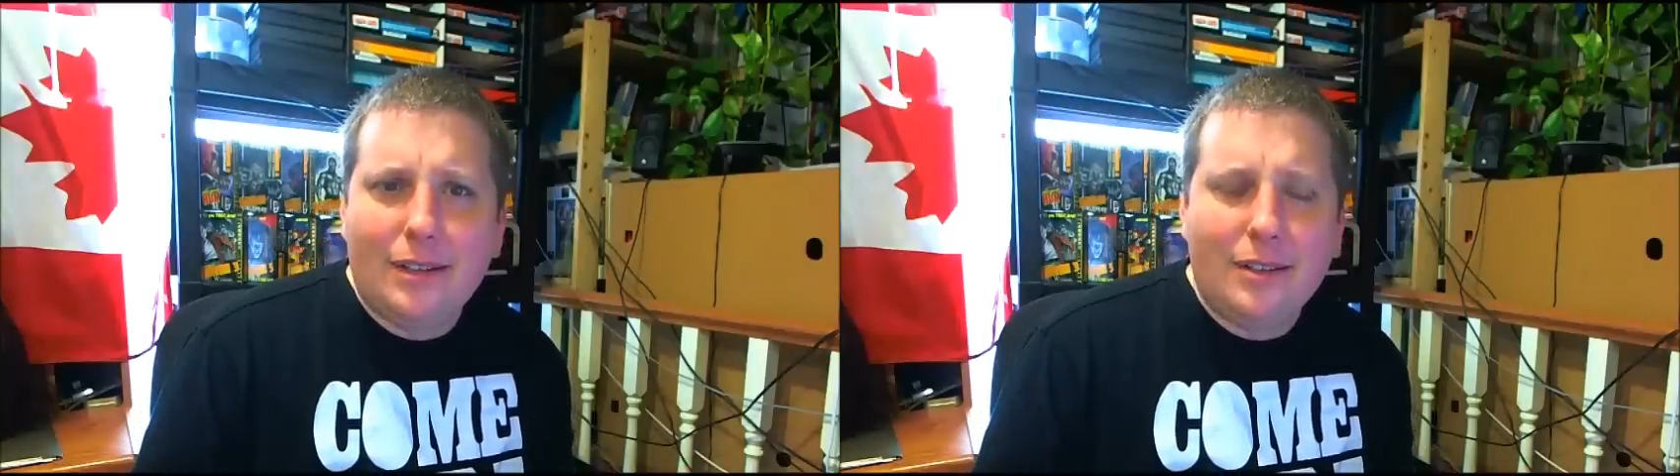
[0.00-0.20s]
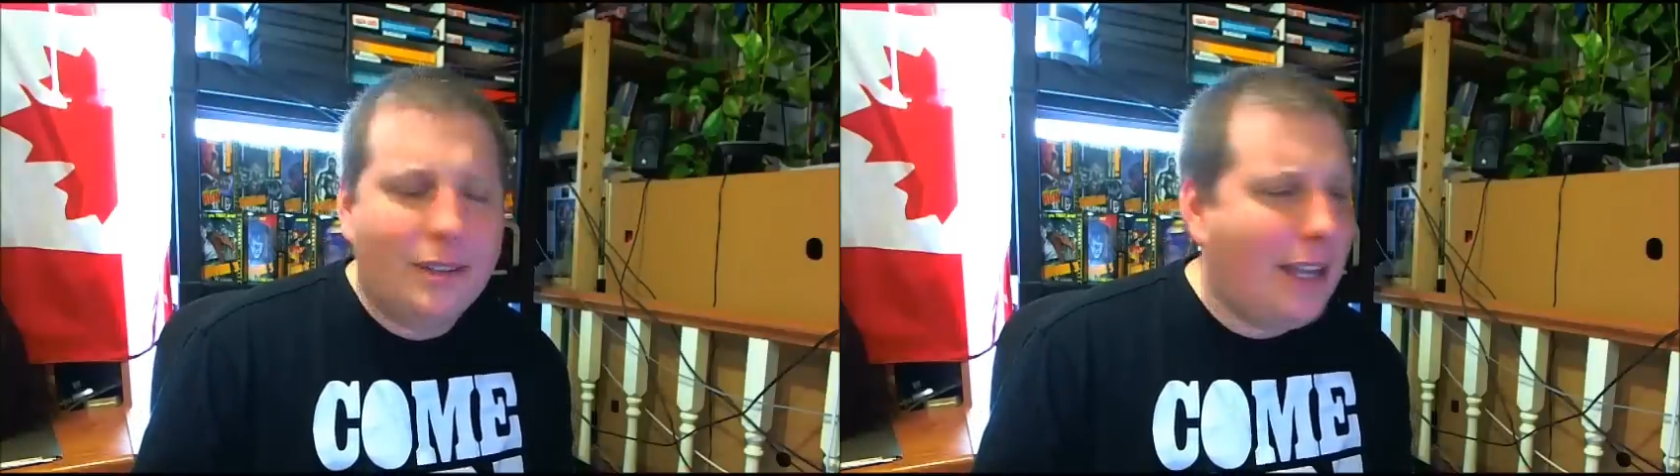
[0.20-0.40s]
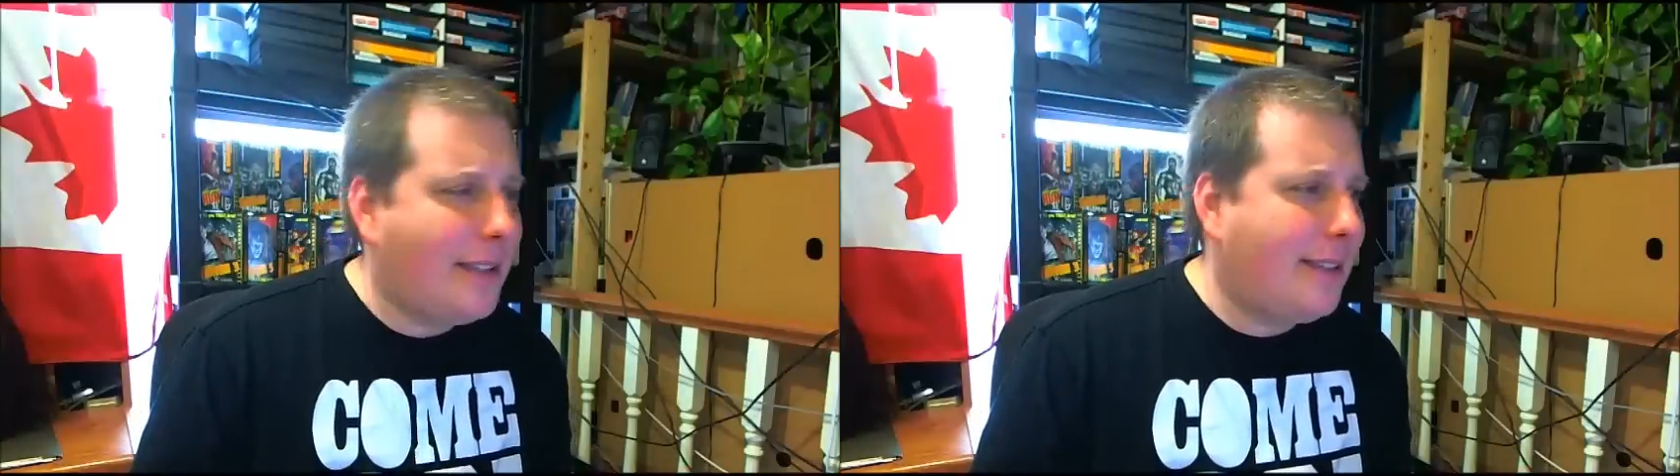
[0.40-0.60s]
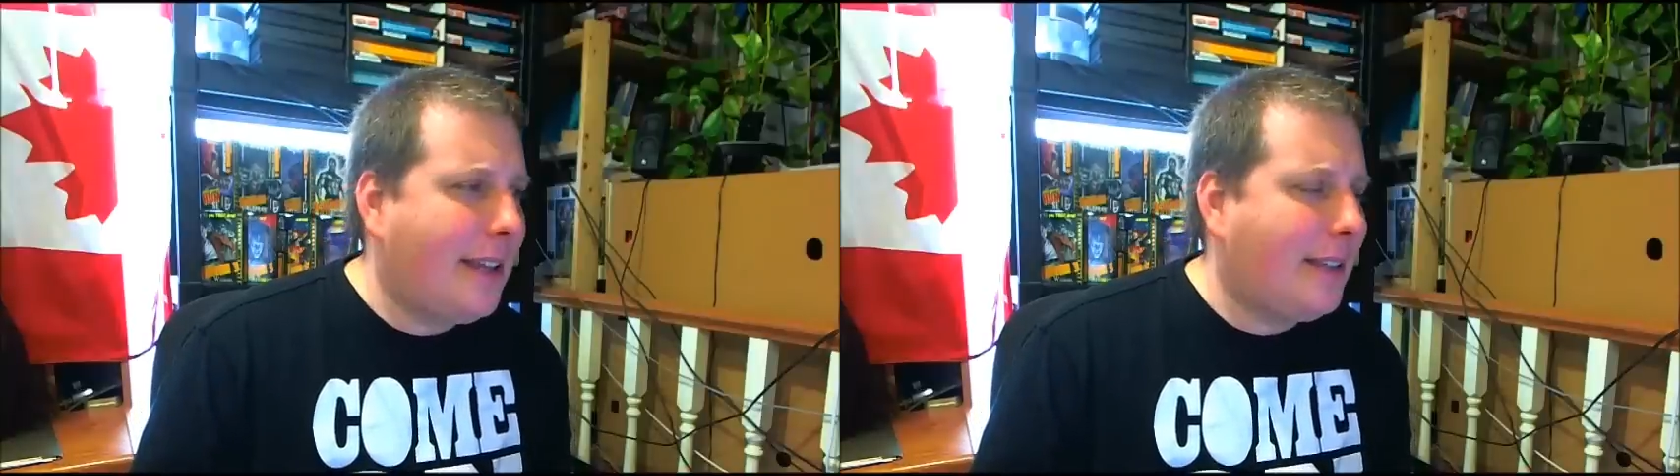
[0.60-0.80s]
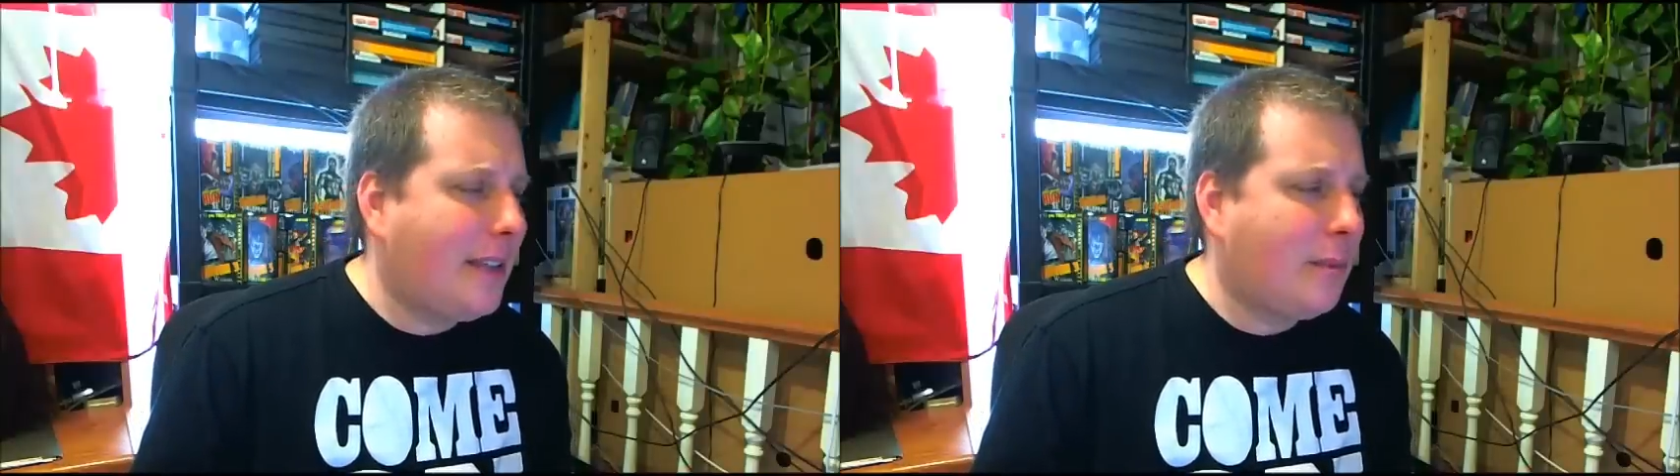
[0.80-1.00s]
So
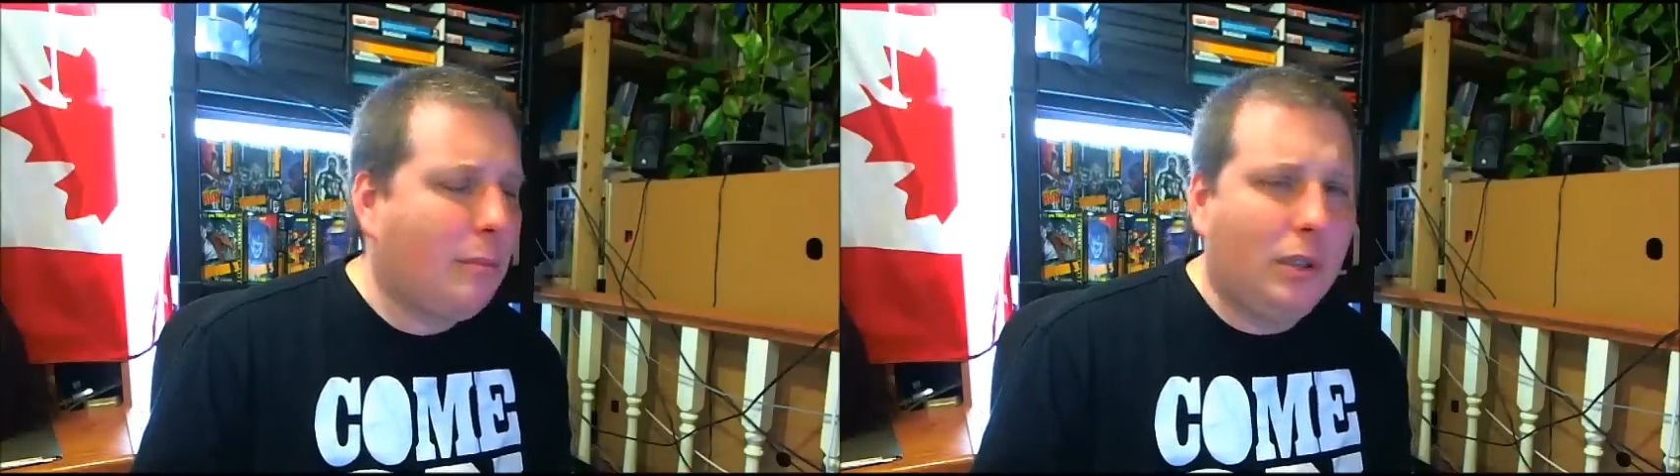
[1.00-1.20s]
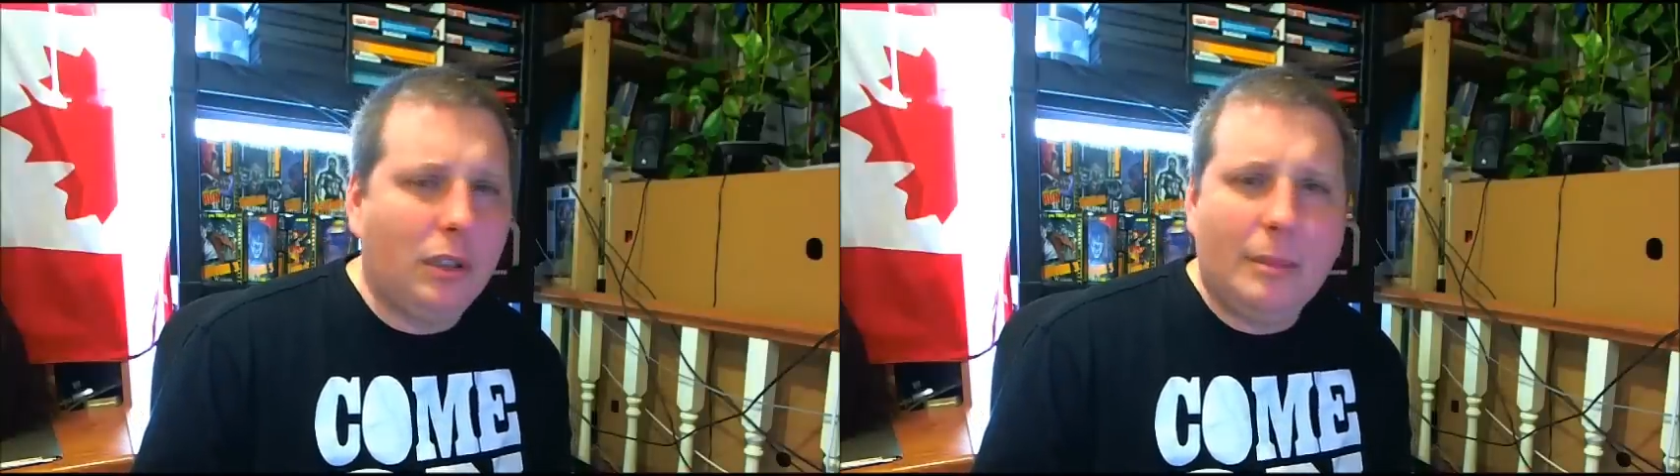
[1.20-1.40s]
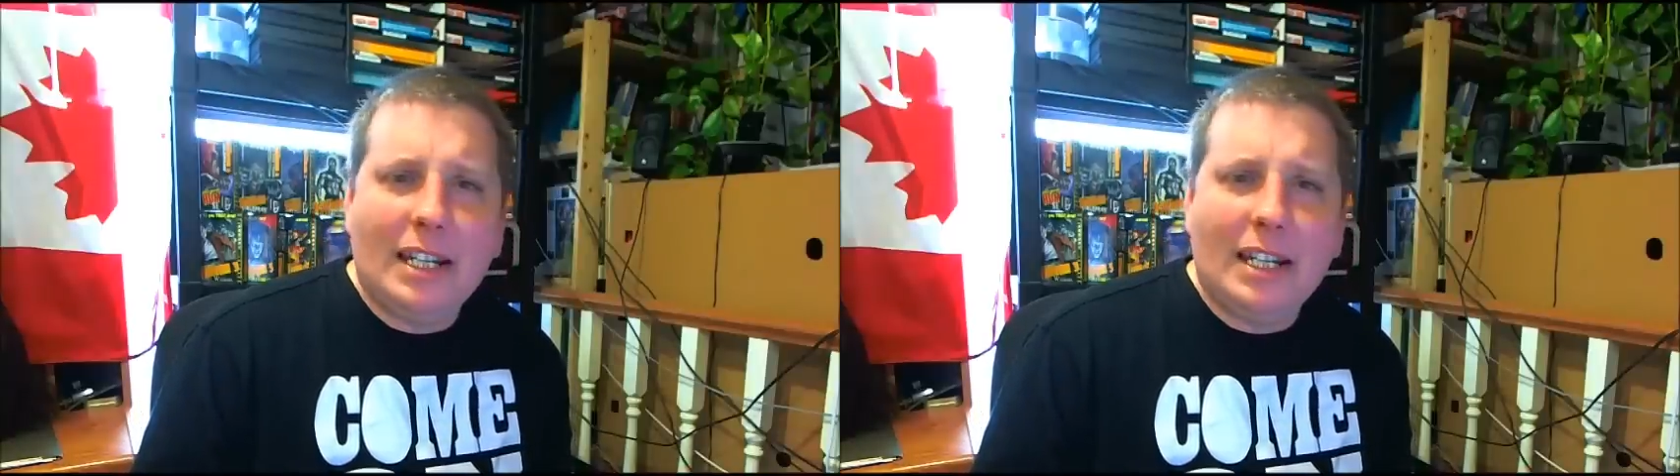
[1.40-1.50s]
that's bull.